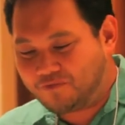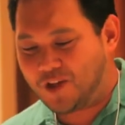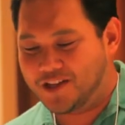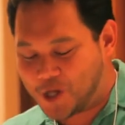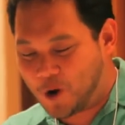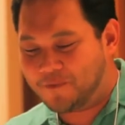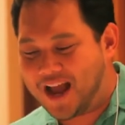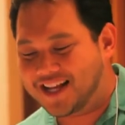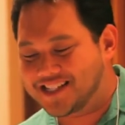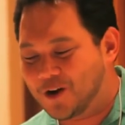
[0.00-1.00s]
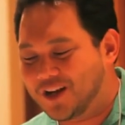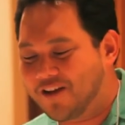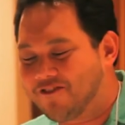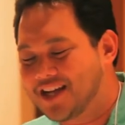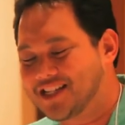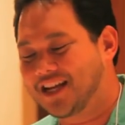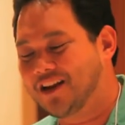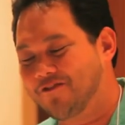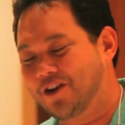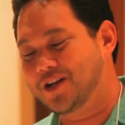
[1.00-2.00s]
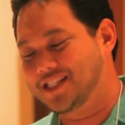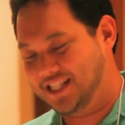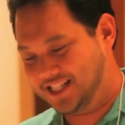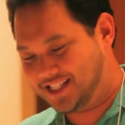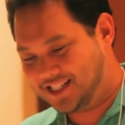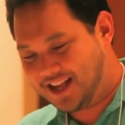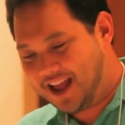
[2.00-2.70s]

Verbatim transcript: So I guess the only advice I can give you is this.